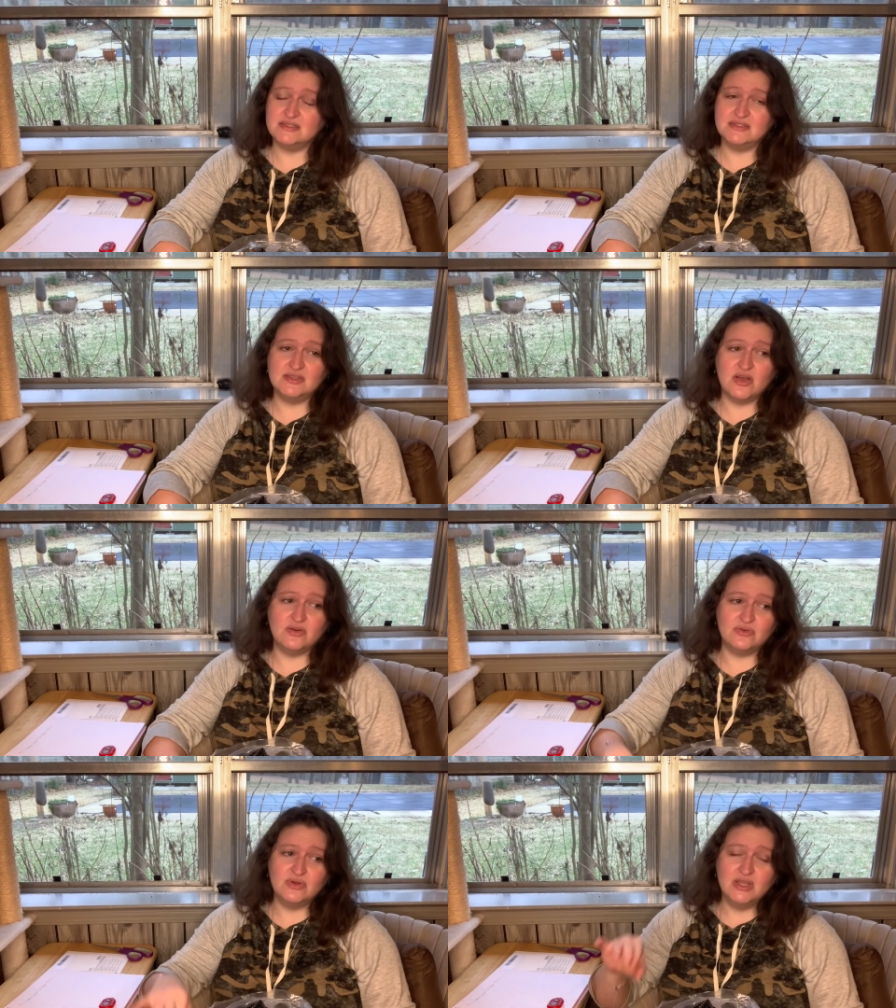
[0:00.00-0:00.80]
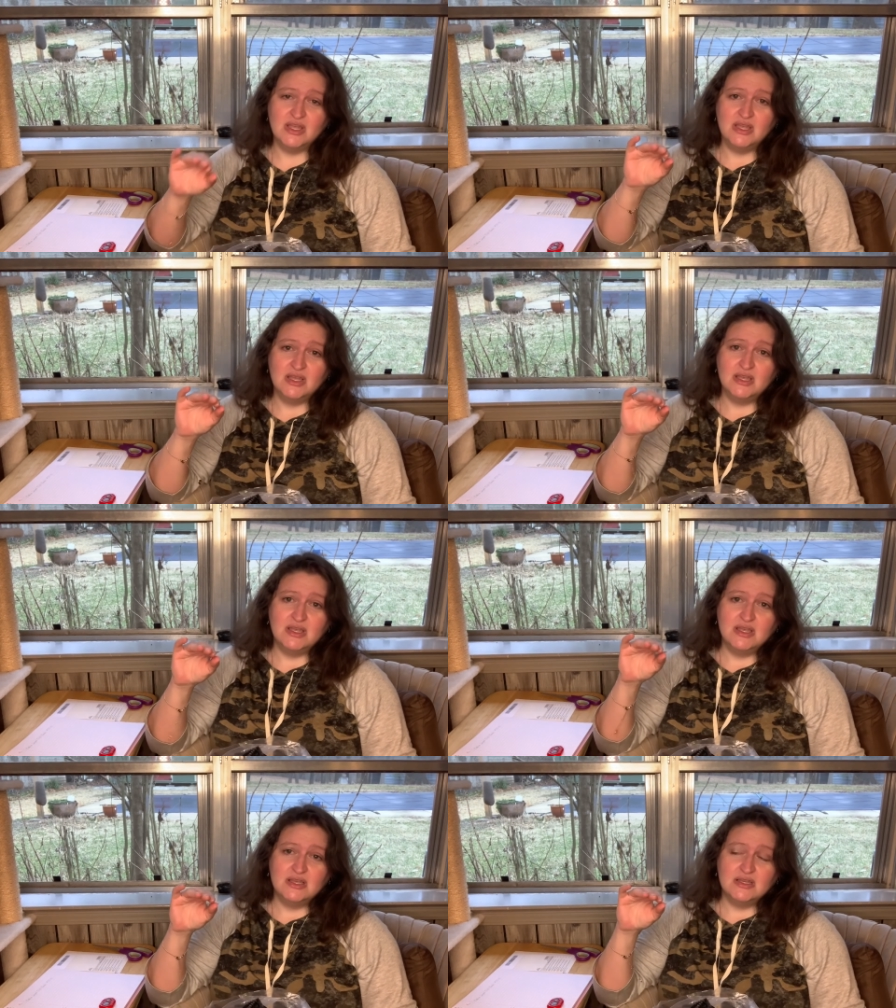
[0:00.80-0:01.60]
so
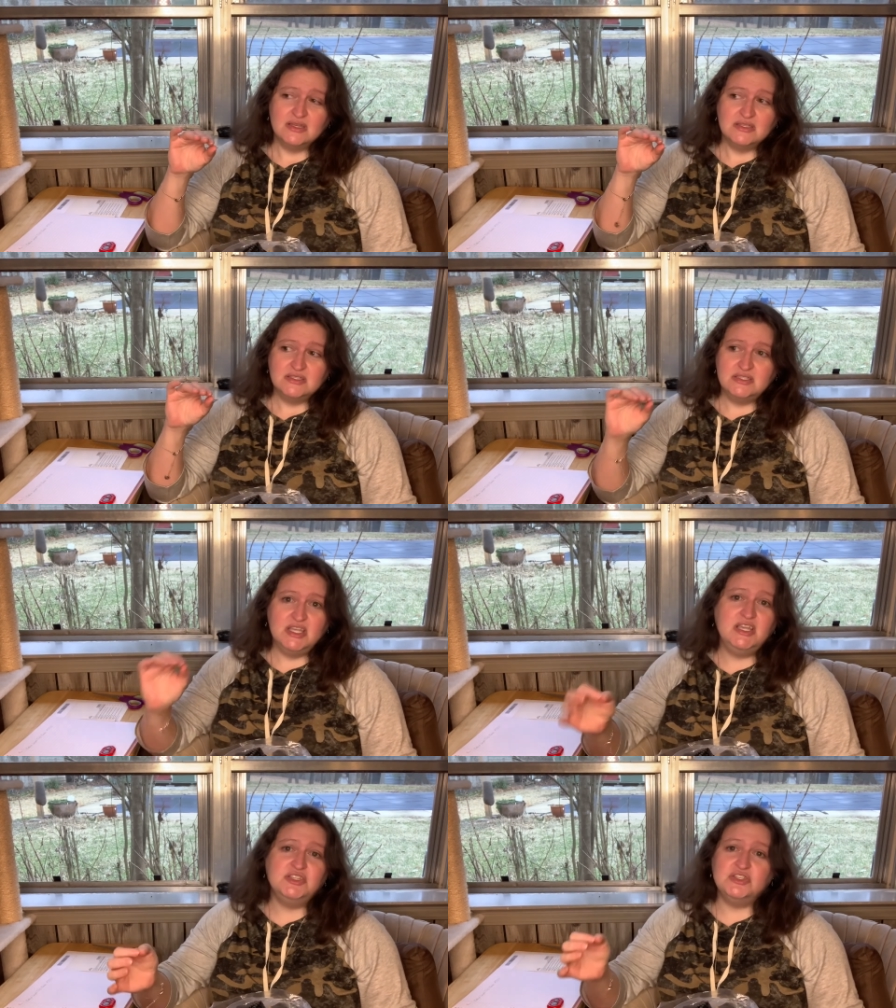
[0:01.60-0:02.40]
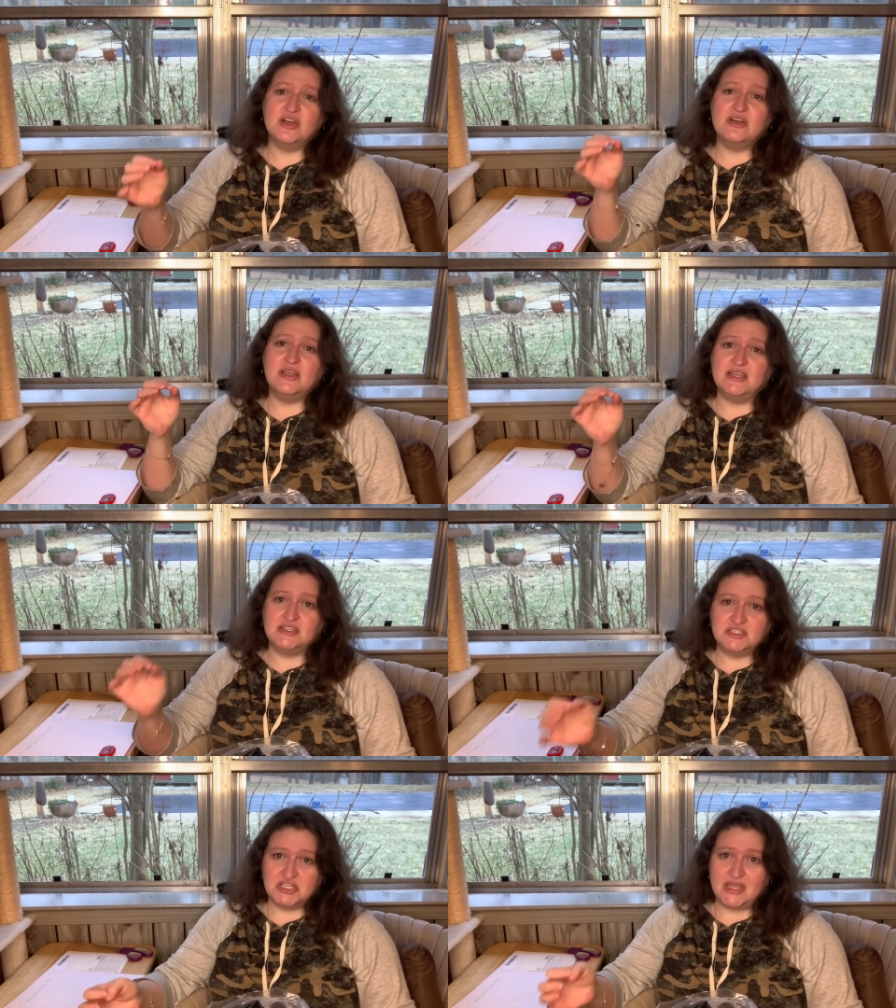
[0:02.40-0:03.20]
t-shirt
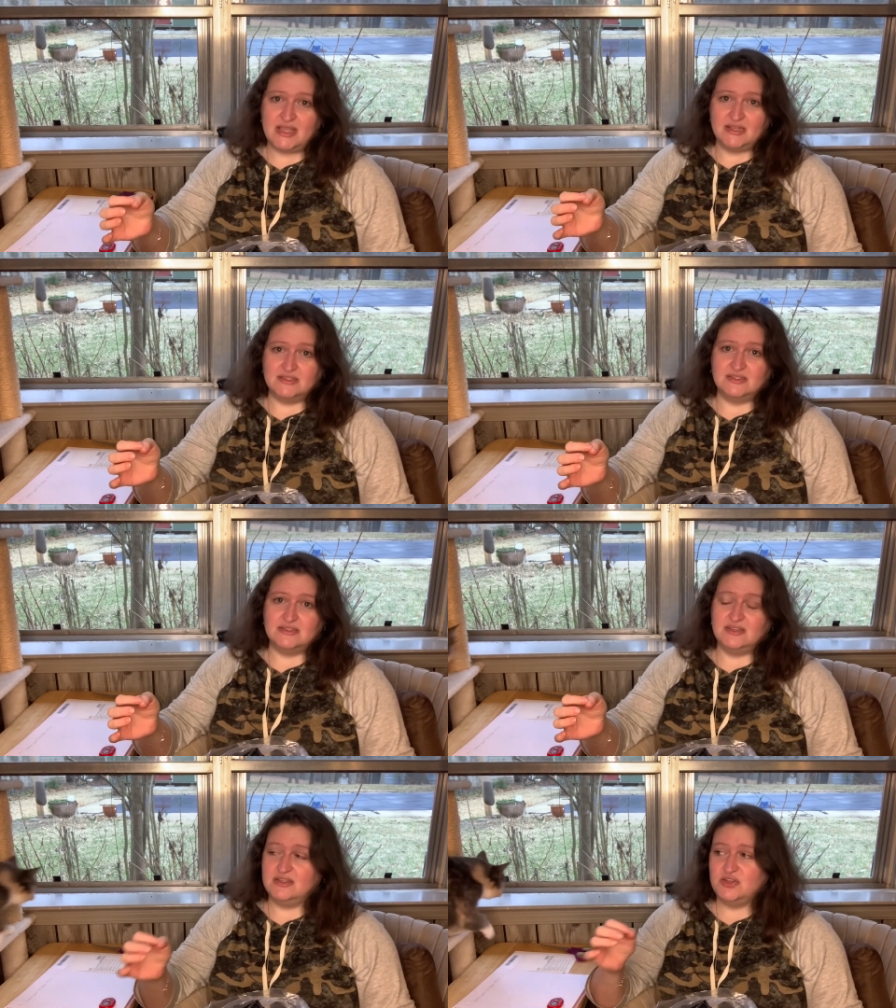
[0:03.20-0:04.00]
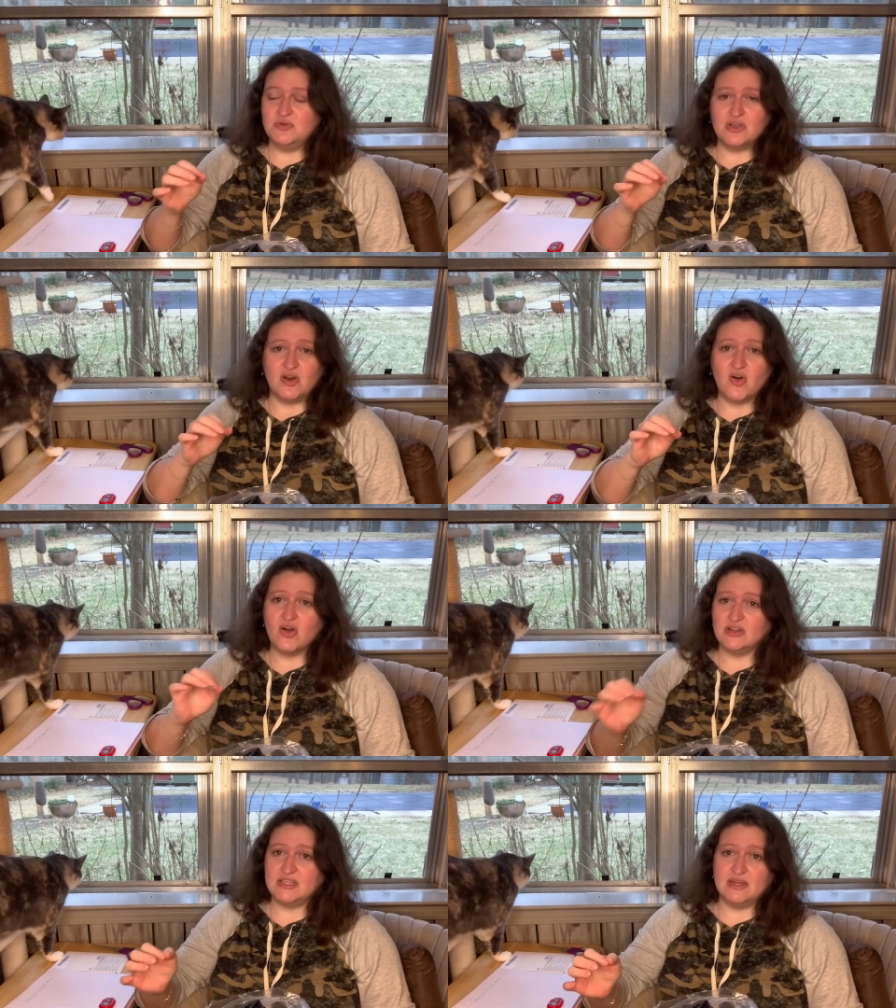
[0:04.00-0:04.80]
and jeans then you can
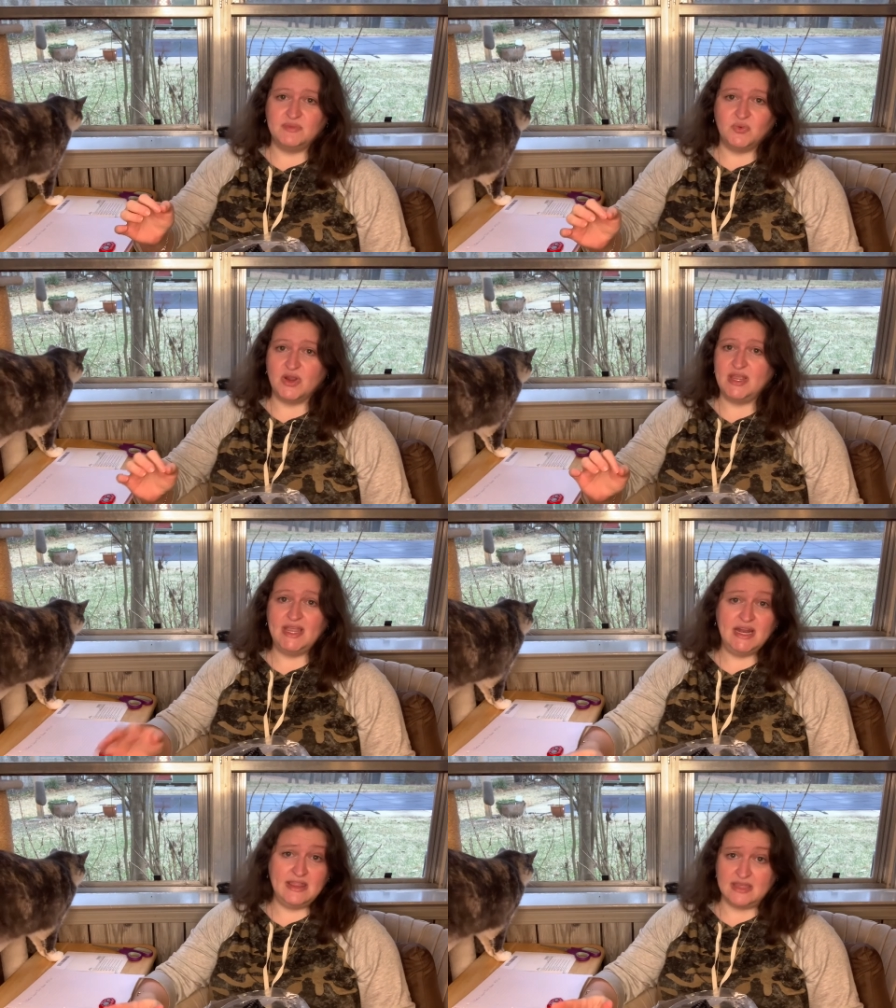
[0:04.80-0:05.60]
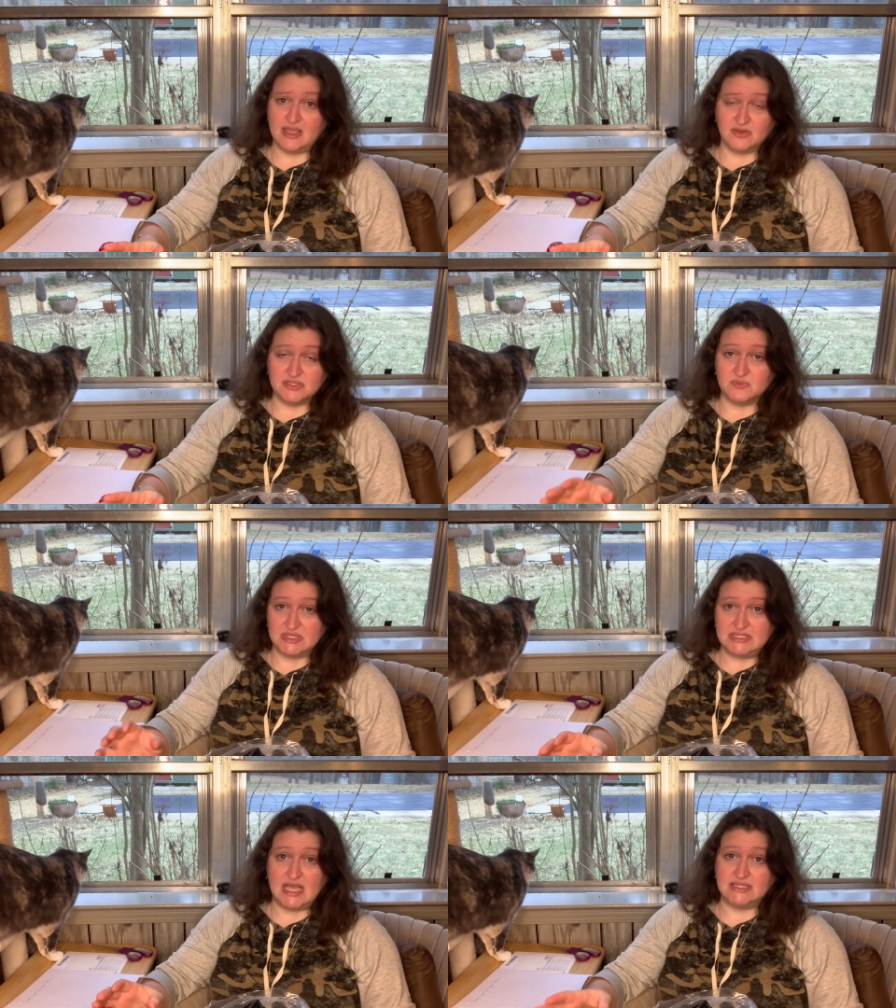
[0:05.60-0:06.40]
hardly get him to wear anything else
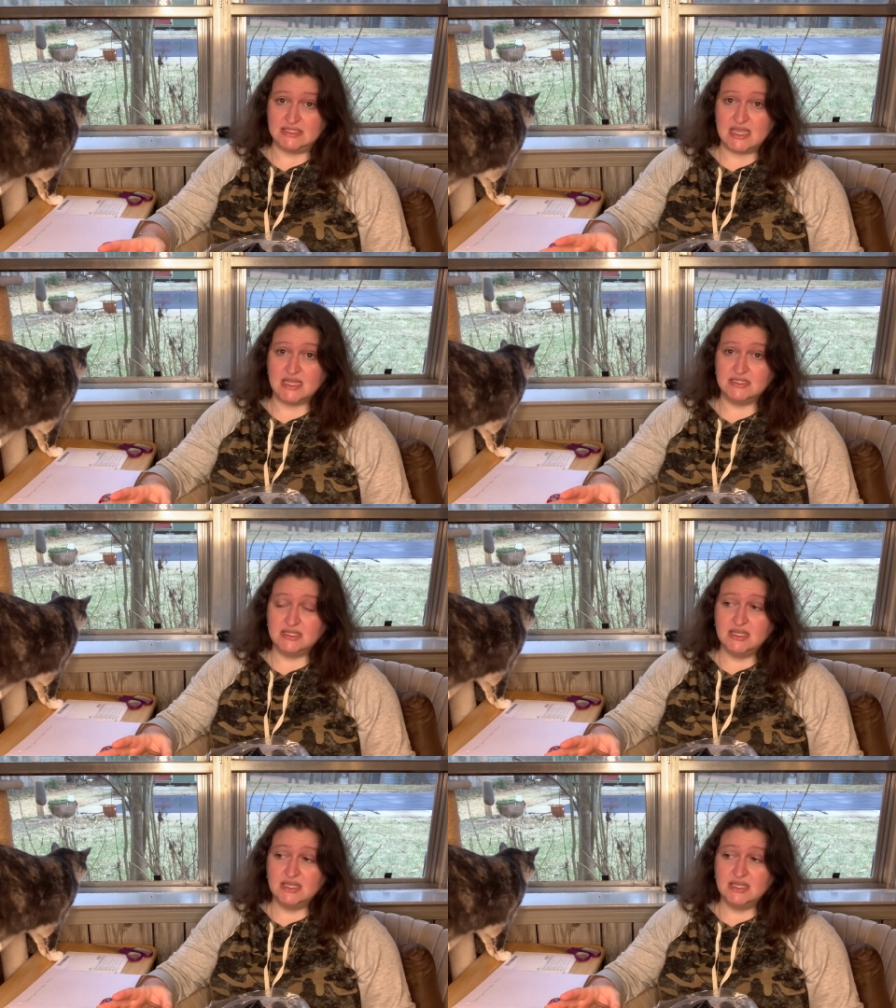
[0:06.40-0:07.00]
besides that